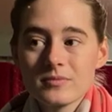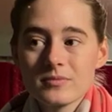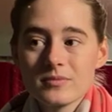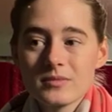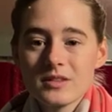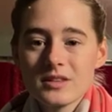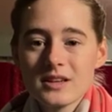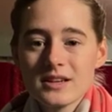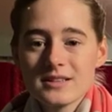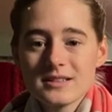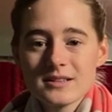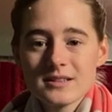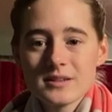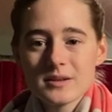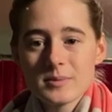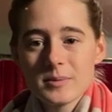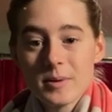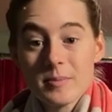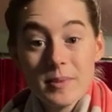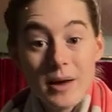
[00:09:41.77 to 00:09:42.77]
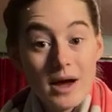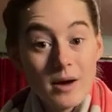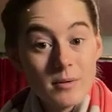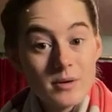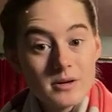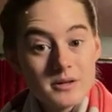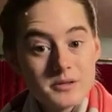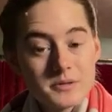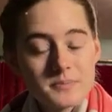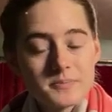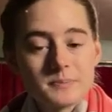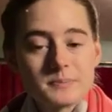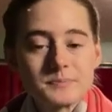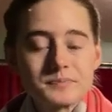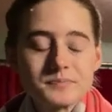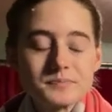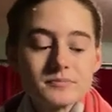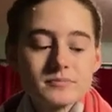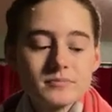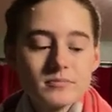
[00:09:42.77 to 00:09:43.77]
things a little bit backwards.
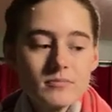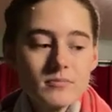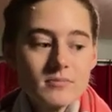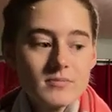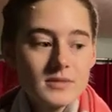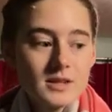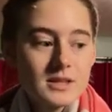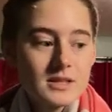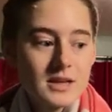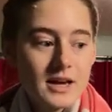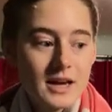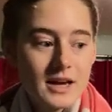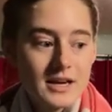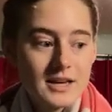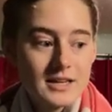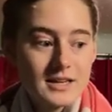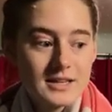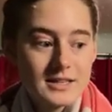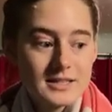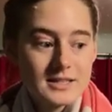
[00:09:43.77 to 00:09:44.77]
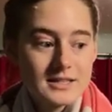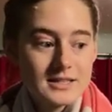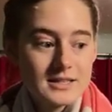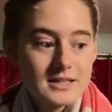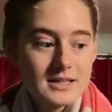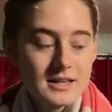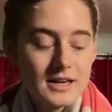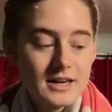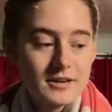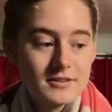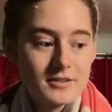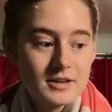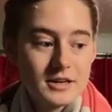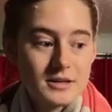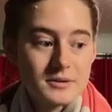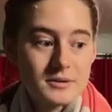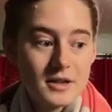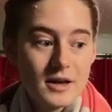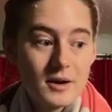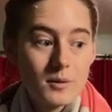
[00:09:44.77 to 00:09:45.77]
And I
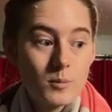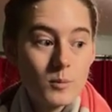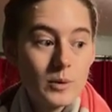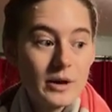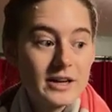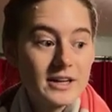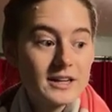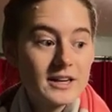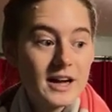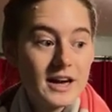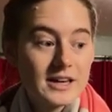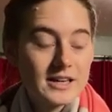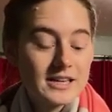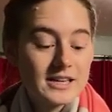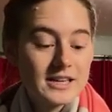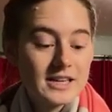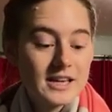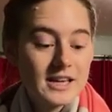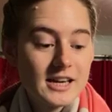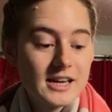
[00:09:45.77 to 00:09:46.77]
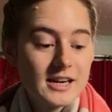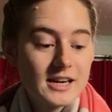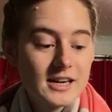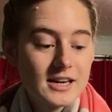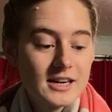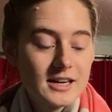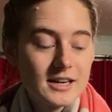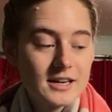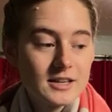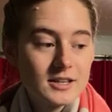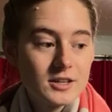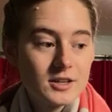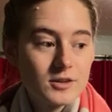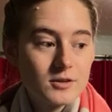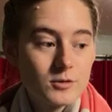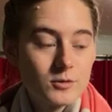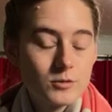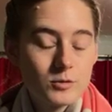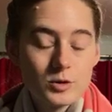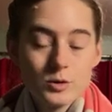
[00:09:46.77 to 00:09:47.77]
found that when I
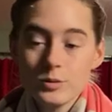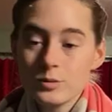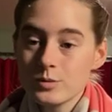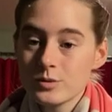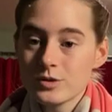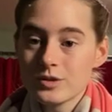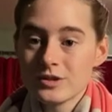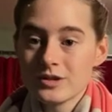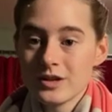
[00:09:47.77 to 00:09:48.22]
used,